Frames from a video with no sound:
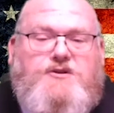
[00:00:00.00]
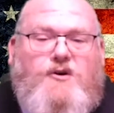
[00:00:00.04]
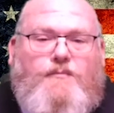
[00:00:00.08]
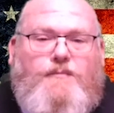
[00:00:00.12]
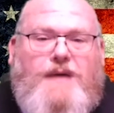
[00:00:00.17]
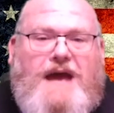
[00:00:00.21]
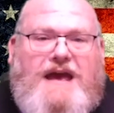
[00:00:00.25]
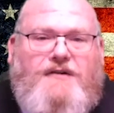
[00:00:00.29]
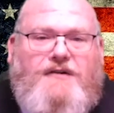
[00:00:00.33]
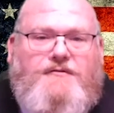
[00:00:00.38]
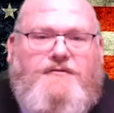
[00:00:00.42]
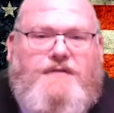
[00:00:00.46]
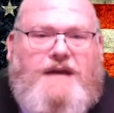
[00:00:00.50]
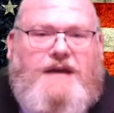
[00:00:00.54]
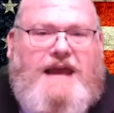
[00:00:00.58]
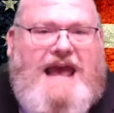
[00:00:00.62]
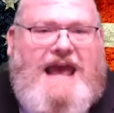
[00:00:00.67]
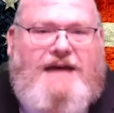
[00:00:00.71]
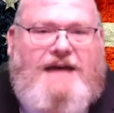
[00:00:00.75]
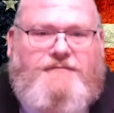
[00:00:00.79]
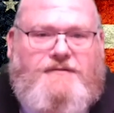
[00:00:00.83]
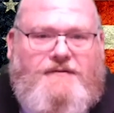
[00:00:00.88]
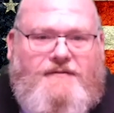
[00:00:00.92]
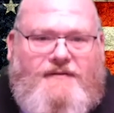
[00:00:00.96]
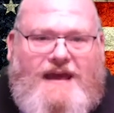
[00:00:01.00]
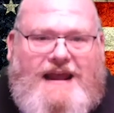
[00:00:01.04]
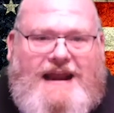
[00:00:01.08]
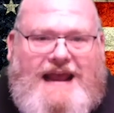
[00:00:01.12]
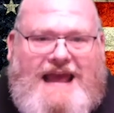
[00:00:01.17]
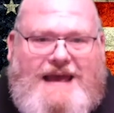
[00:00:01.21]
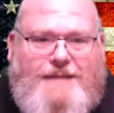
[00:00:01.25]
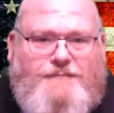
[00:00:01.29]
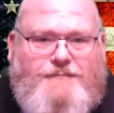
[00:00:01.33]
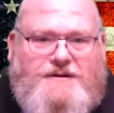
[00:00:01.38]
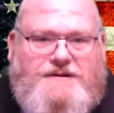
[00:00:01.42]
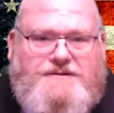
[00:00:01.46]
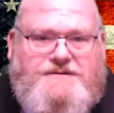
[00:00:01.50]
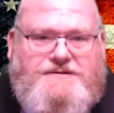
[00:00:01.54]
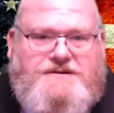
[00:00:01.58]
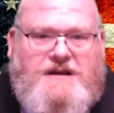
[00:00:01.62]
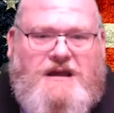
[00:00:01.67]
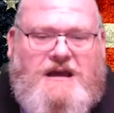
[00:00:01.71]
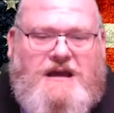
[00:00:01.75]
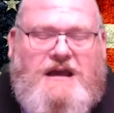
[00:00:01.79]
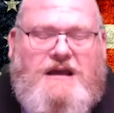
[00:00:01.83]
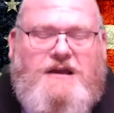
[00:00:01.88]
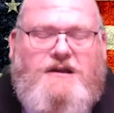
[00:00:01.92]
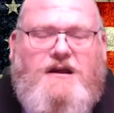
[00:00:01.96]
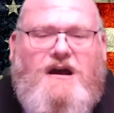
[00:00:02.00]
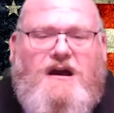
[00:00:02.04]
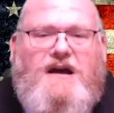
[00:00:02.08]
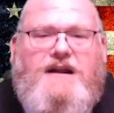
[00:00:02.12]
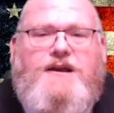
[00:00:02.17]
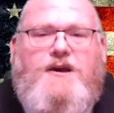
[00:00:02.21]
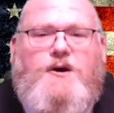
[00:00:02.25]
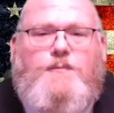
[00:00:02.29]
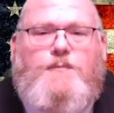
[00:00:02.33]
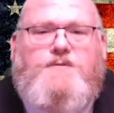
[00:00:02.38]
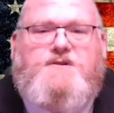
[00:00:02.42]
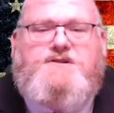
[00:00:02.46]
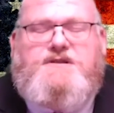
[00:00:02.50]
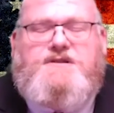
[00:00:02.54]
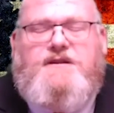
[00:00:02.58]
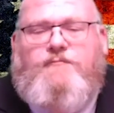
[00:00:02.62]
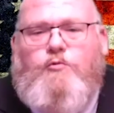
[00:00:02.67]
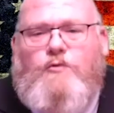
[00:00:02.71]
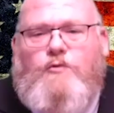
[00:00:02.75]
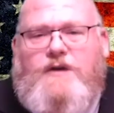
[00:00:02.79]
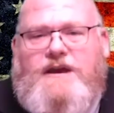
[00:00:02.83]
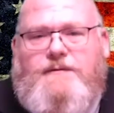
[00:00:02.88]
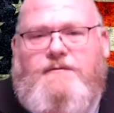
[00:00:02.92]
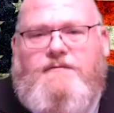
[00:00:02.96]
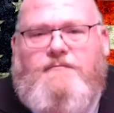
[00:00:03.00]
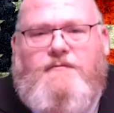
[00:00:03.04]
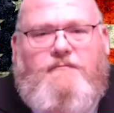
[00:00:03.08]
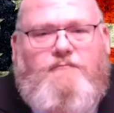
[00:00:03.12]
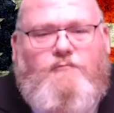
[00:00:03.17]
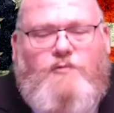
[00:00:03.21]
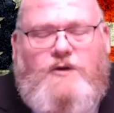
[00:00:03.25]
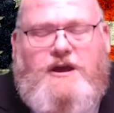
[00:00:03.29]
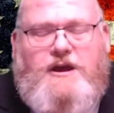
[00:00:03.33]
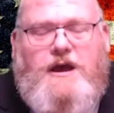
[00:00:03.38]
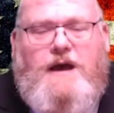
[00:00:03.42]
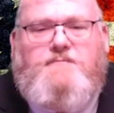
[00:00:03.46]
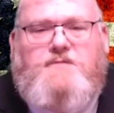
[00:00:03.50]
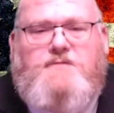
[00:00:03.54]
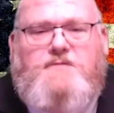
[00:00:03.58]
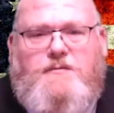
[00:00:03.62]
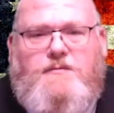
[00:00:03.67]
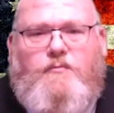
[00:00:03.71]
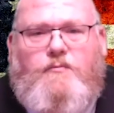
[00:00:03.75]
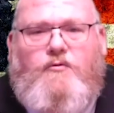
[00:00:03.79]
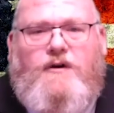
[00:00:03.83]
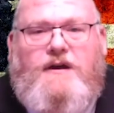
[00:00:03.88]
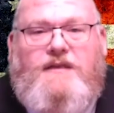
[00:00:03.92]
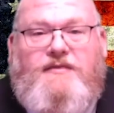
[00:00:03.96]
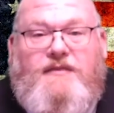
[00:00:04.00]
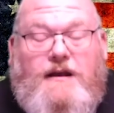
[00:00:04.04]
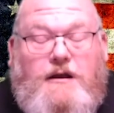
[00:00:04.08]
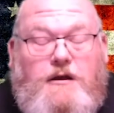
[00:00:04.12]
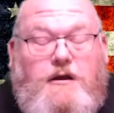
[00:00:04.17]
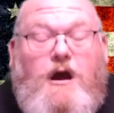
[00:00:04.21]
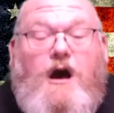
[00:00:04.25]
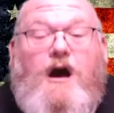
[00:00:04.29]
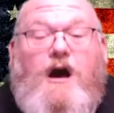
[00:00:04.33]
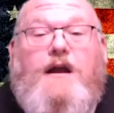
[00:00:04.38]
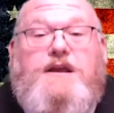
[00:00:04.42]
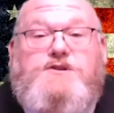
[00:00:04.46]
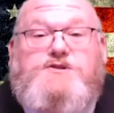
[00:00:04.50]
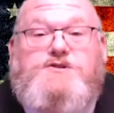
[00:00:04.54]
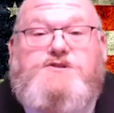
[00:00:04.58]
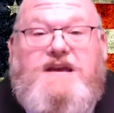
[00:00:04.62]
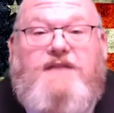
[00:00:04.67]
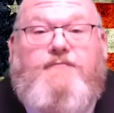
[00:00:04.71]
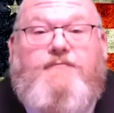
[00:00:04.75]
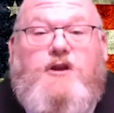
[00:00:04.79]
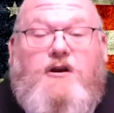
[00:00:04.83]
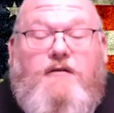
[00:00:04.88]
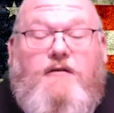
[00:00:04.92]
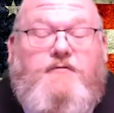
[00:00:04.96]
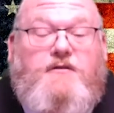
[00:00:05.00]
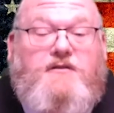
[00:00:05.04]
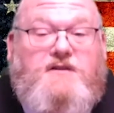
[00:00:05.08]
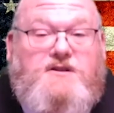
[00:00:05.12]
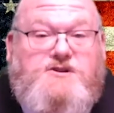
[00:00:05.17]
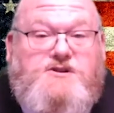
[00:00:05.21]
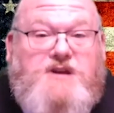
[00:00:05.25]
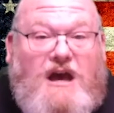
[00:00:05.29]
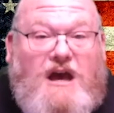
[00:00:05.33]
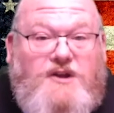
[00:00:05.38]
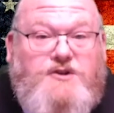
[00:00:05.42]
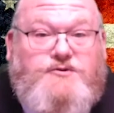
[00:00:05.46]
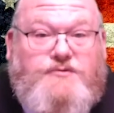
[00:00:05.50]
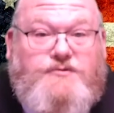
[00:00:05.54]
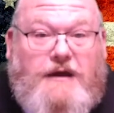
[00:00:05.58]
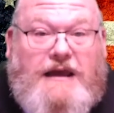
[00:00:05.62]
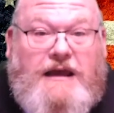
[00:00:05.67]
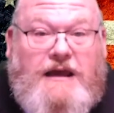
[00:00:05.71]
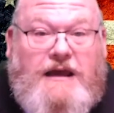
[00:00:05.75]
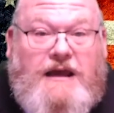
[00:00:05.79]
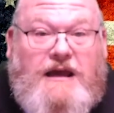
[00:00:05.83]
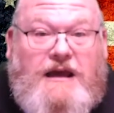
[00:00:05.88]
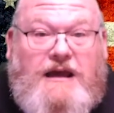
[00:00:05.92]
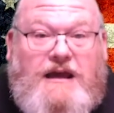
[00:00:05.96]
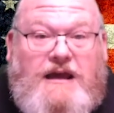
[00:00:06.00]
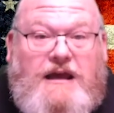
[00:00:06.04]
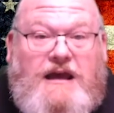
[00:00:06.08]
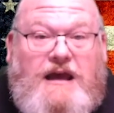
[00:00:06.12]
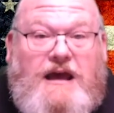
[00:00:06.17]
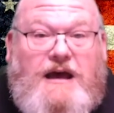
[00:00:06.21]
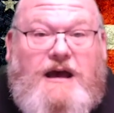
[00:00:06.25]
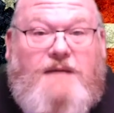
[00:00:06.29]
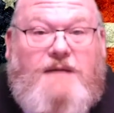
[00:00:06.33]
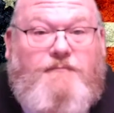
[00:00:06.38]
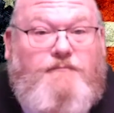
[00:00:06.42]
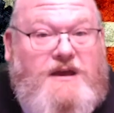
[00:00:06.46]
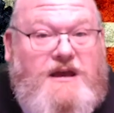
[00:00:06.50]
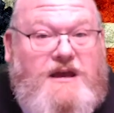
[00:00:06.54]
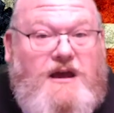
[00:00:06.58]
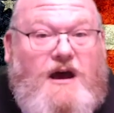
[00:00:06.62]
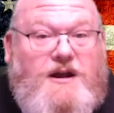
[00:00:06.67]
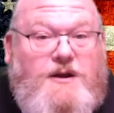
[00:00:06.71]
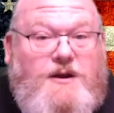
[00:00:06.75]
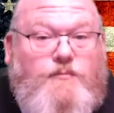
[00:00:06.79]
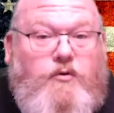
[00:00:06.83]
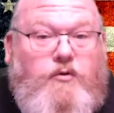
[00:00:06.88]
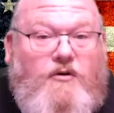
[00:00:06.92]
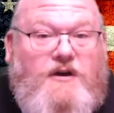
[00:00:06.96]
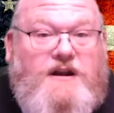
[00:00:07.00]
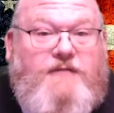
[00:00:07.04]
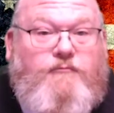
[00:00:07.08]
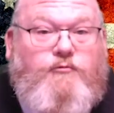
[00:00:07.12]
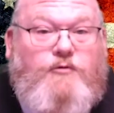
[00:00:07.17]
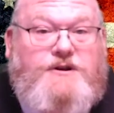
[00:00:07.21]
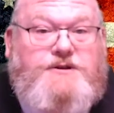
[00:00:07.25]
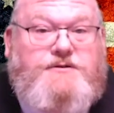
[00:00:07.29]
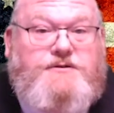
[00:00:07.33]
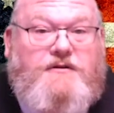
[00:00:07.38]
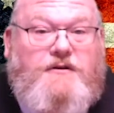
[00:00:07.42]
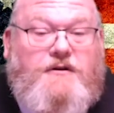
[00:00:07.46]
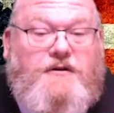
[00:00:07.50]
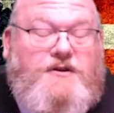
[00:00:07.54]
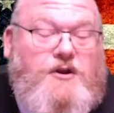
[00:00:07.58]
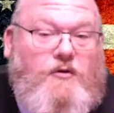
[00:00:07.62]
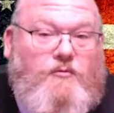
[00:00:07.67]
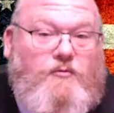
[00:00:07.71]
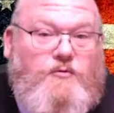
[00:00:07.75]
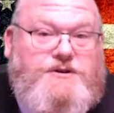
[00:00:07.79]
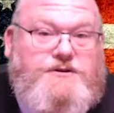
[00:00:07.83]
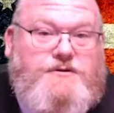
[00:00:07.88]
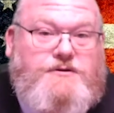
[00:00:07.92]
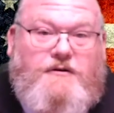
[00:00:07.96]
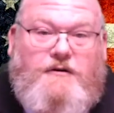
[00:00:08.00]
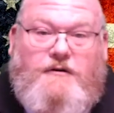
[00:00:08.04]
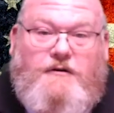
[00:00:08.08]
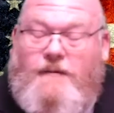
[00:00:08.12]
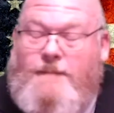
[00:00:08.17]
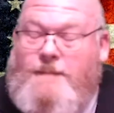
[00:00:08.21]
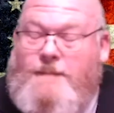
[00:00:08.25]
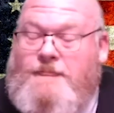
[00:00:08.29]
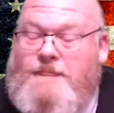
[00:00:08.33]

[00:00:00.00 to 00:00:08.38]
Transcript: boundary after that happens. God help us if we come to the point that God has given over this country beyond a point of no return.